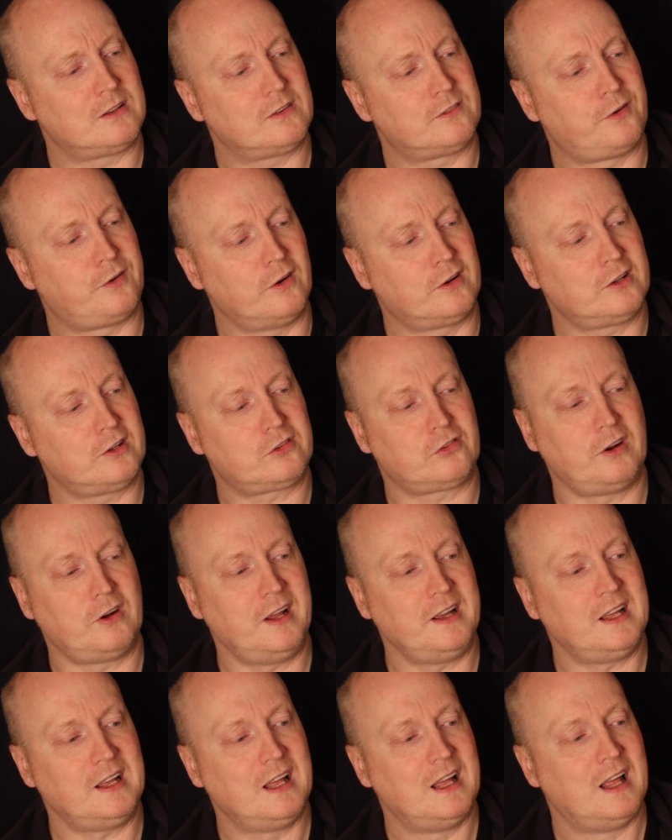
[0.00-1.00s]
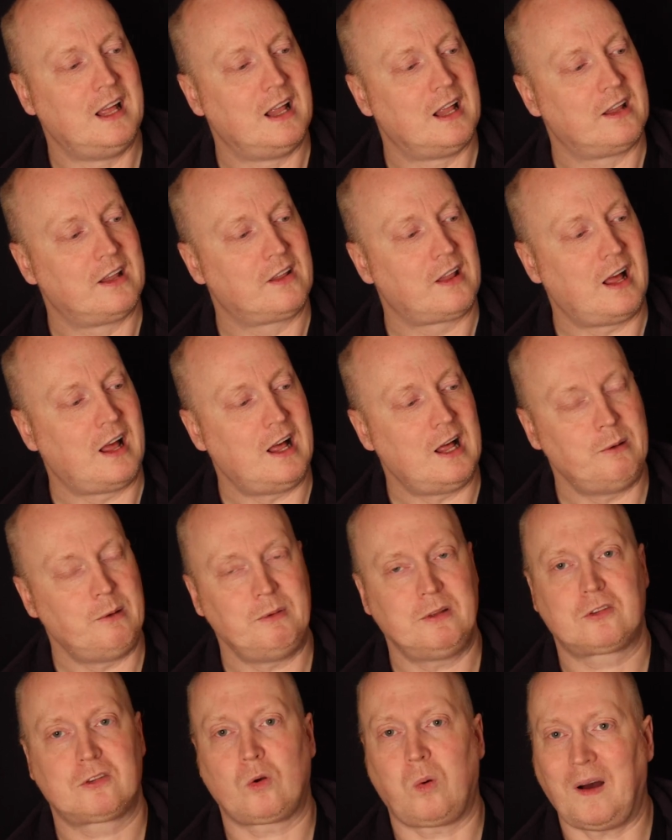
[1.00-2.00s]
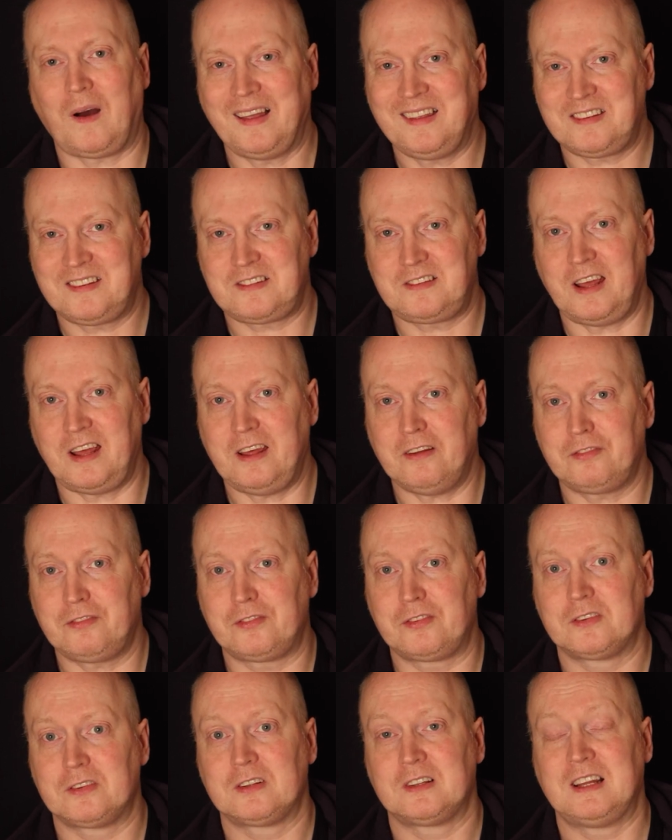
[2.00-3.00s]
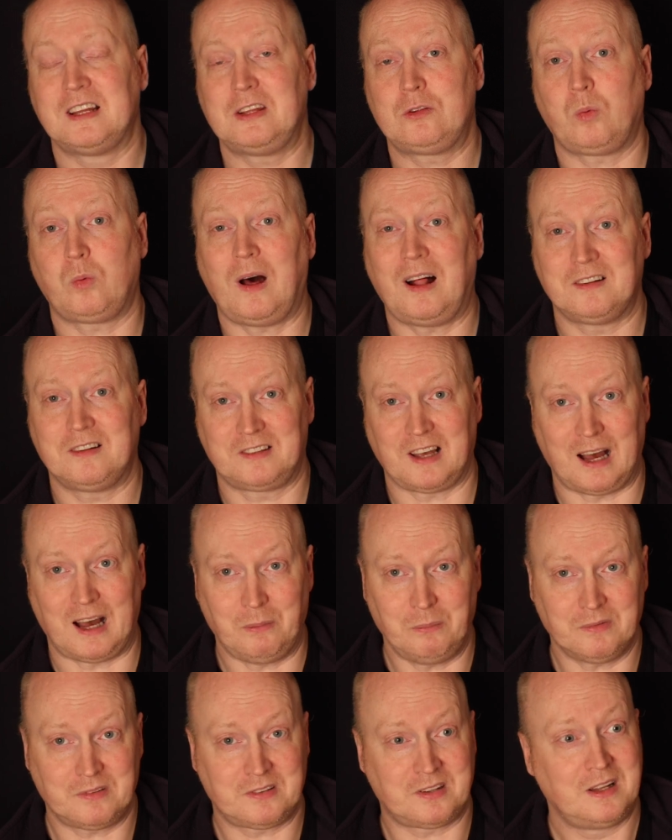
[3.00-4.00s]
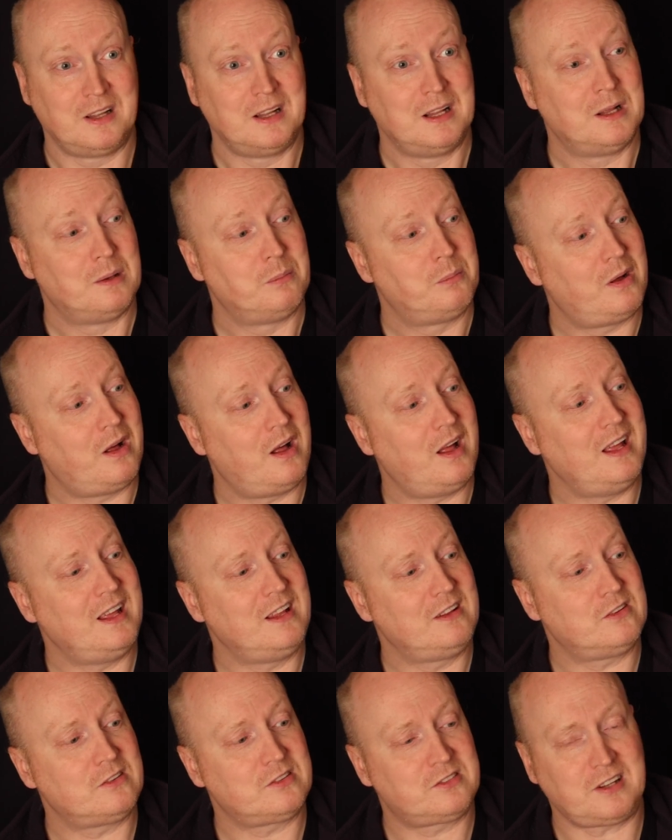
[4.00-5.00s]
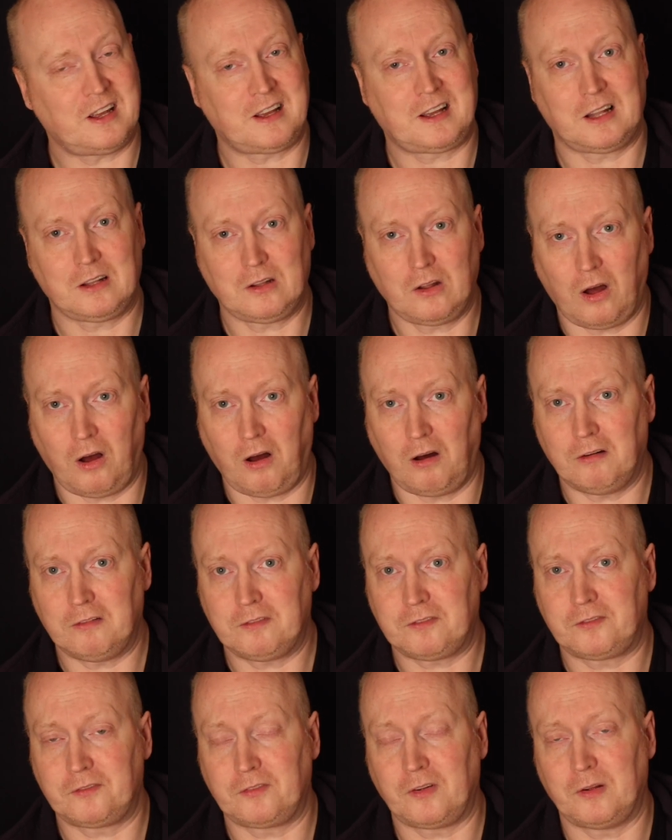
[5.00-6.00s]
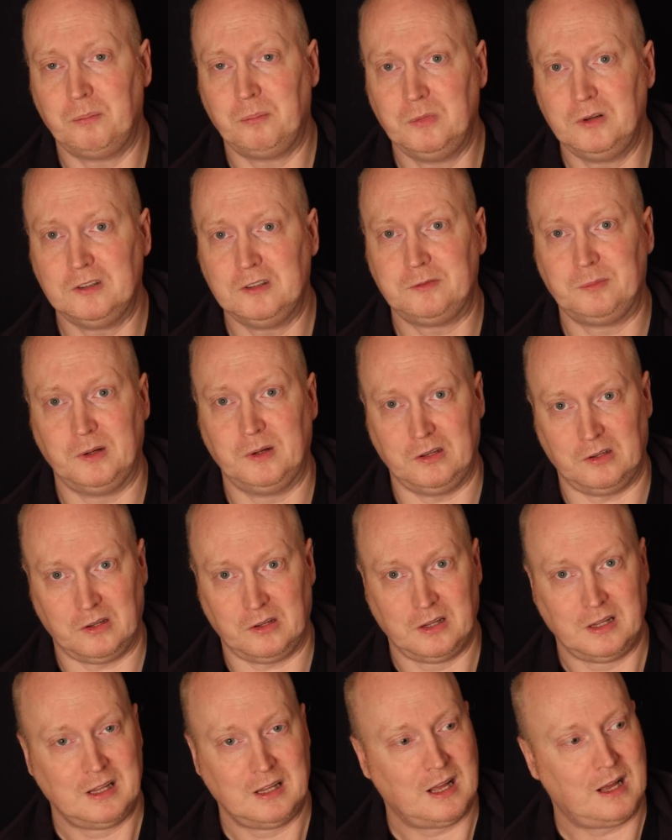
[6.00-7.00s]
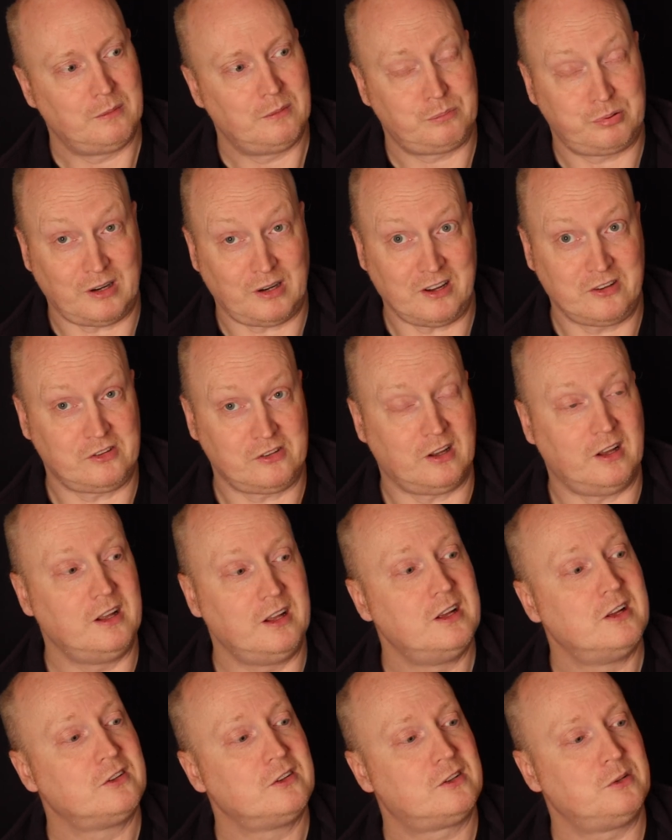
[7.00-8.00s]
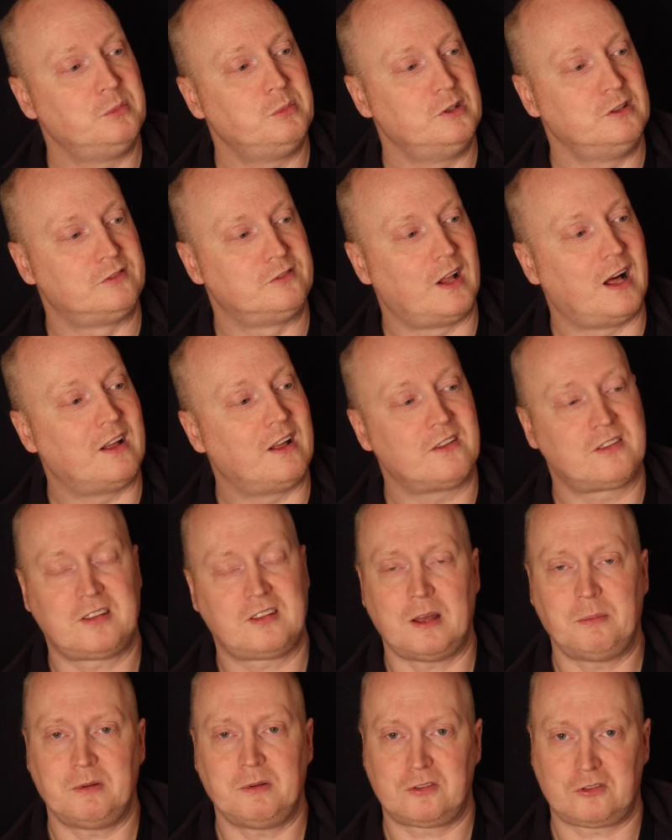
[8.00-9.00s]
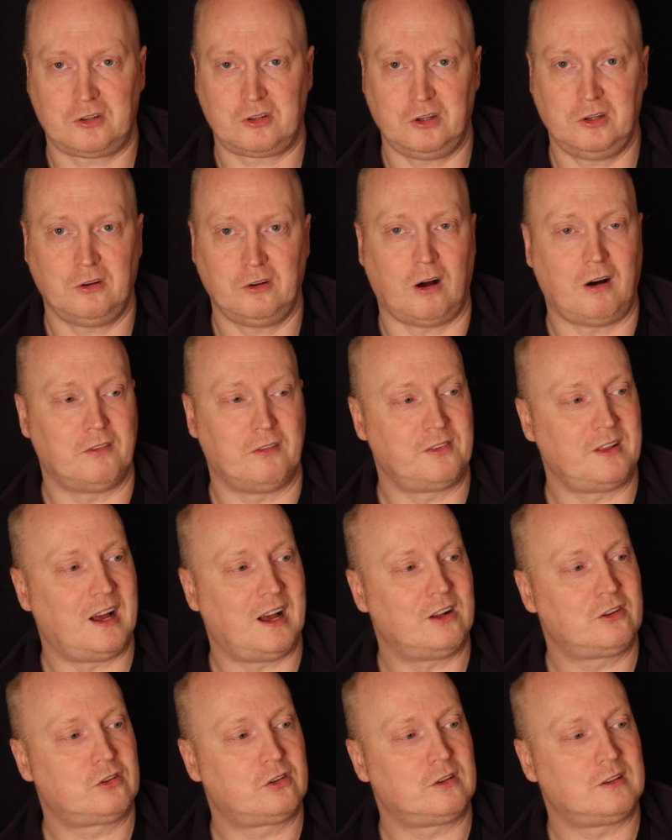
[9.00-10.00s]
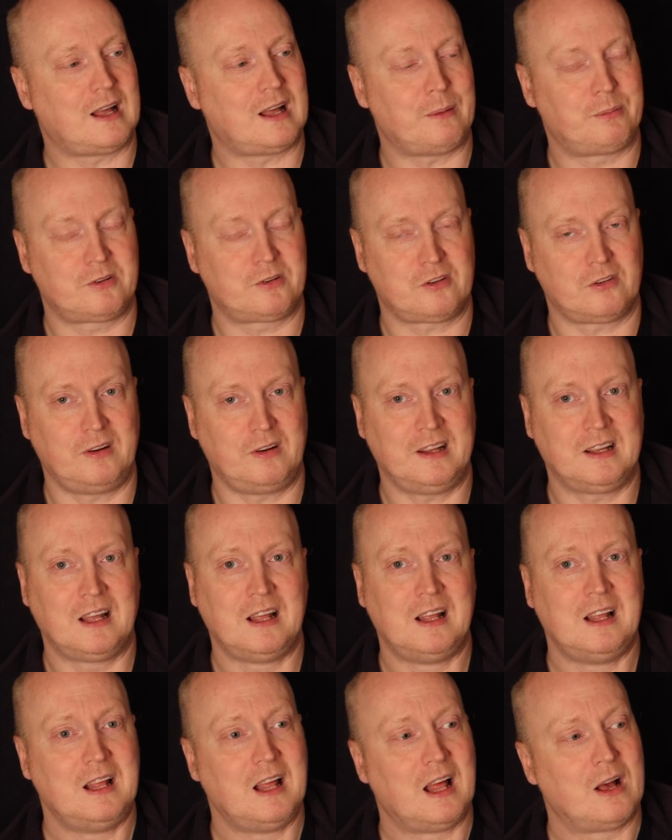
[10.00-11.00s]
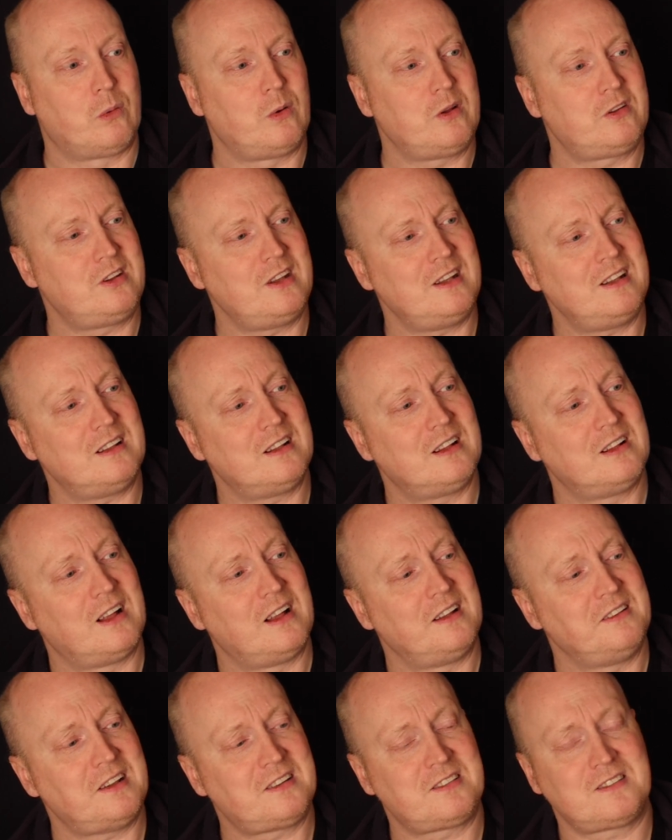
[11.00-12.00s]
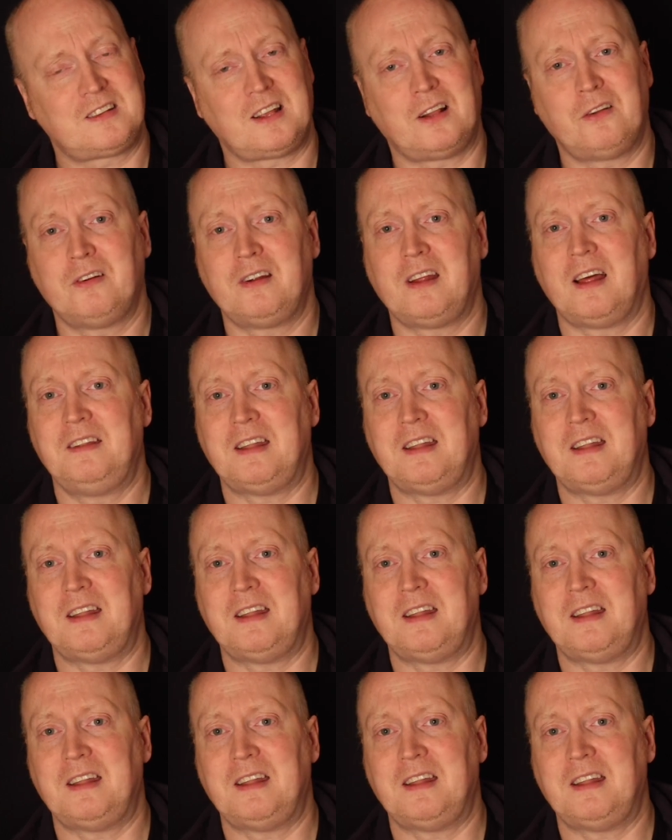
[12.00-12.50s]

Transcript: focus ring, it's quite stiff, it's well damped, but it does take a lot of movement and pressure to move that. The same is true of the actual aperture ring, which isn't necessarily a